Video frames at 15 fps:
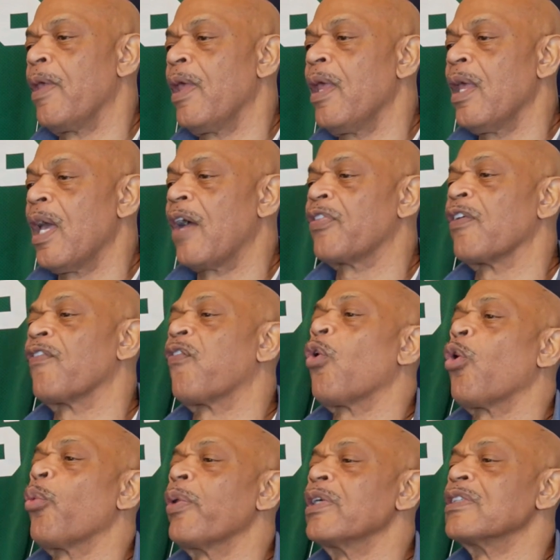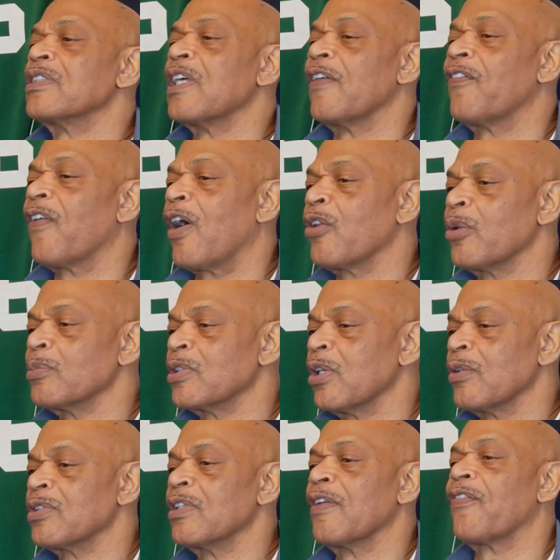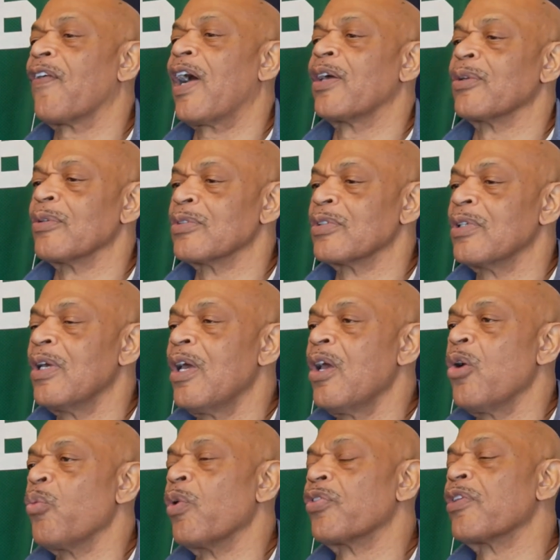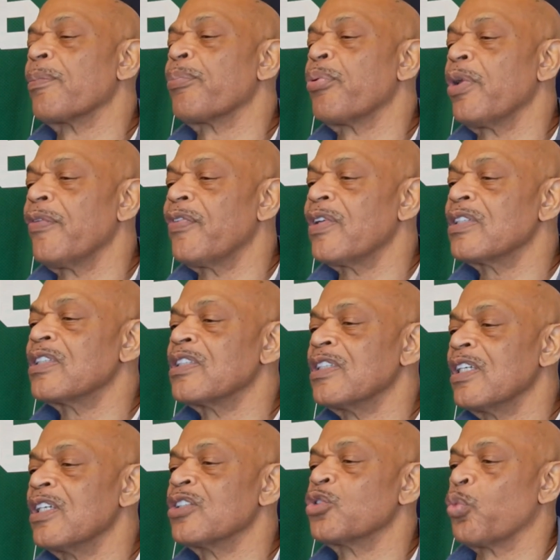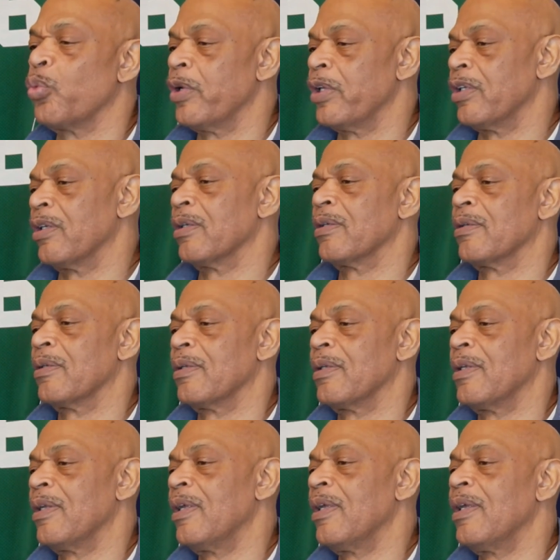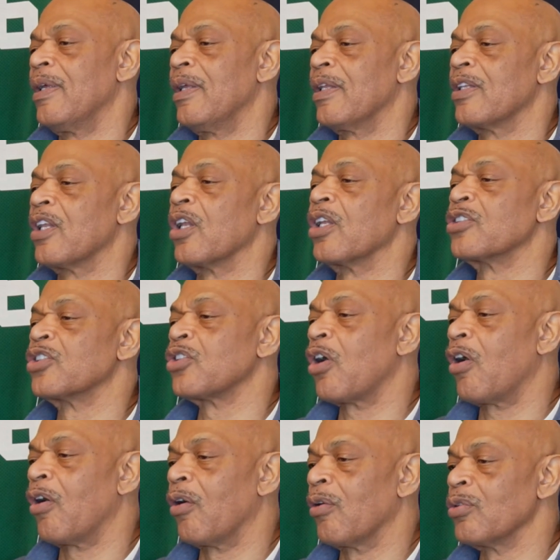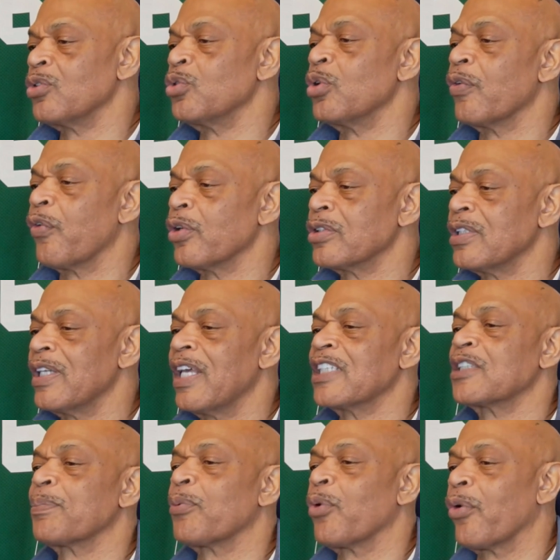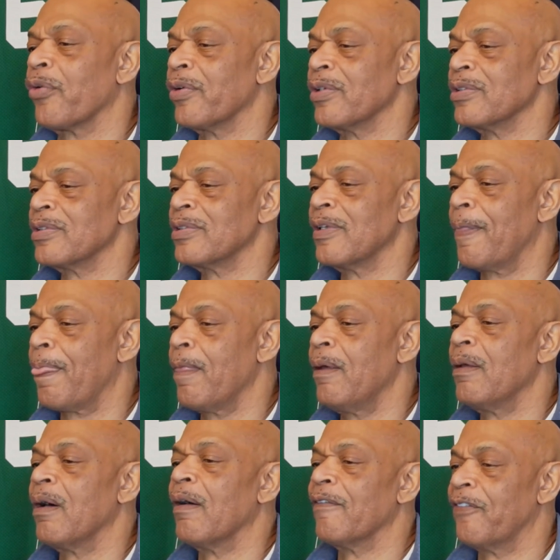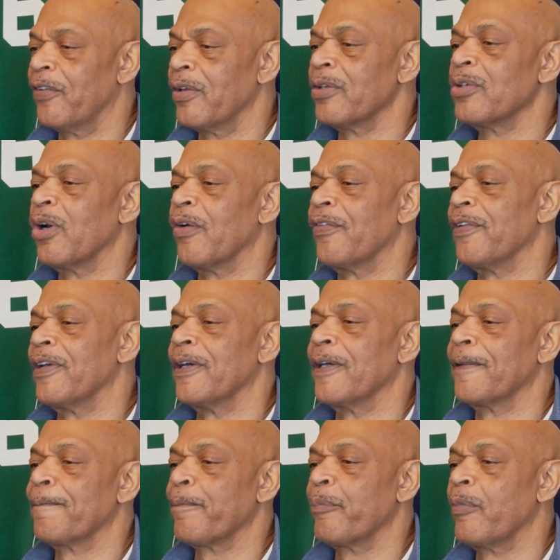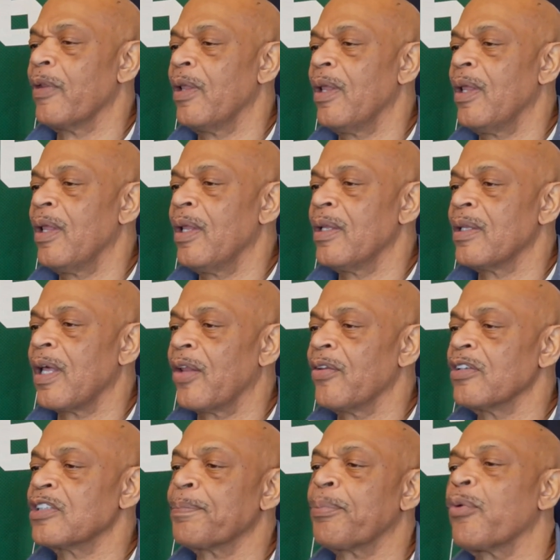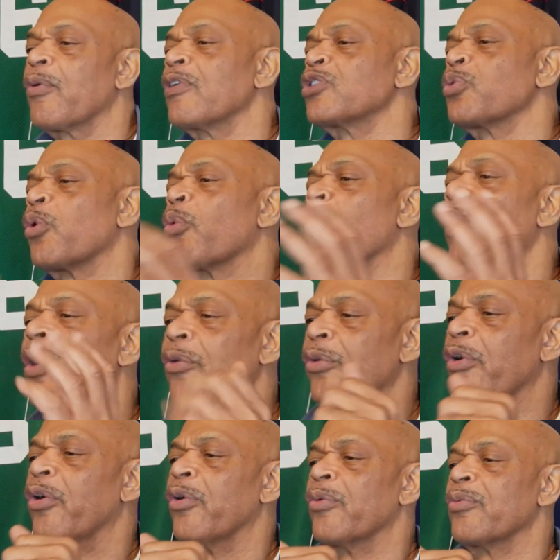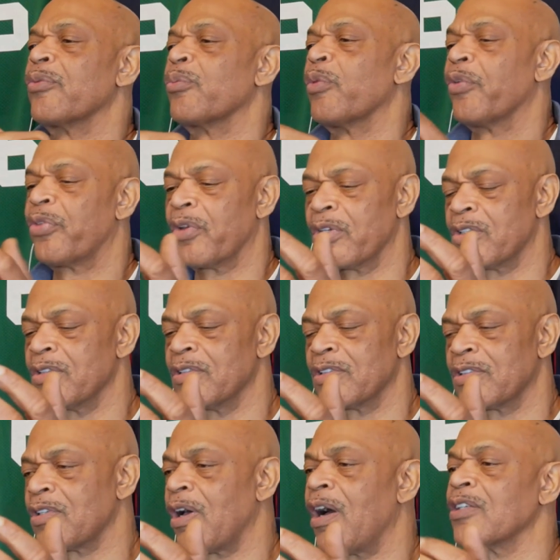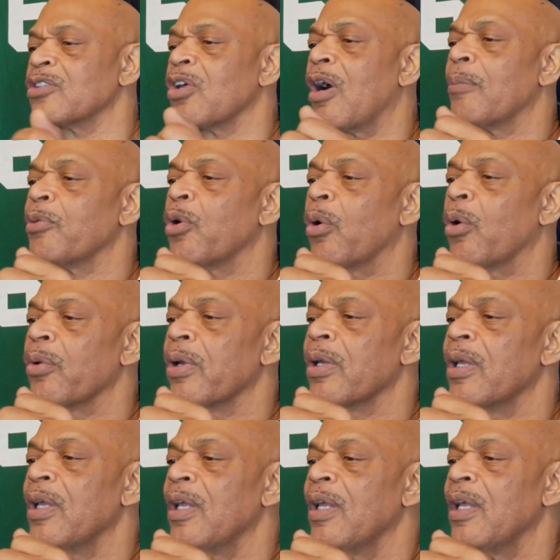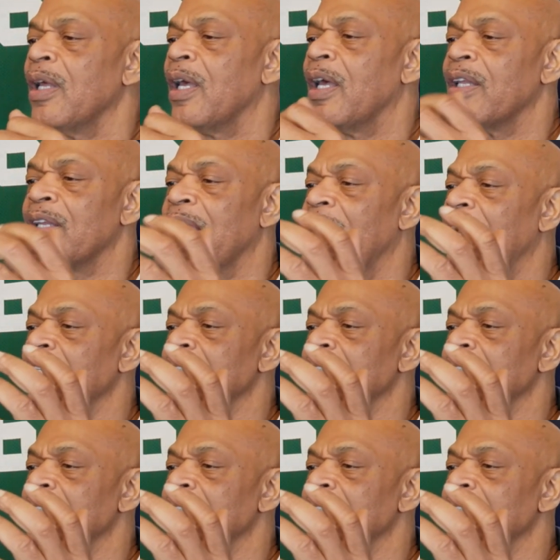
After 4 wins, they found themselves in the finals with the previous year's winner, the LaSalle University Explorers of Philadelphia. Now, the Explorers were well known with their star Tom Gola, and they had